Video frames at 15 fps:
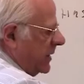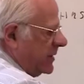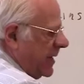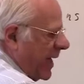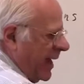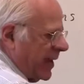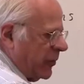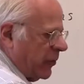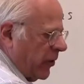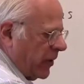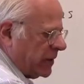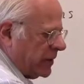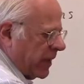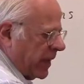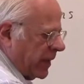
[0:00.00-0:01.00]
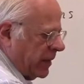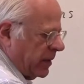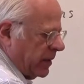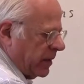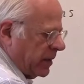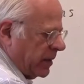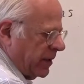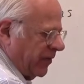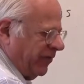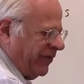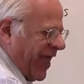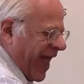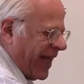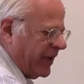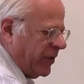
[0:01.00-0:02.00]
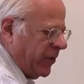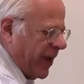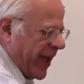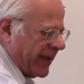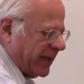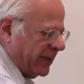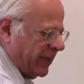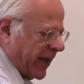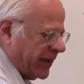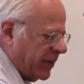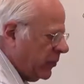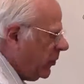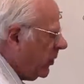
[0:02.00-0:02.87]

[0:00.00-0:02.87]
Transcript: entire workday, the value added by the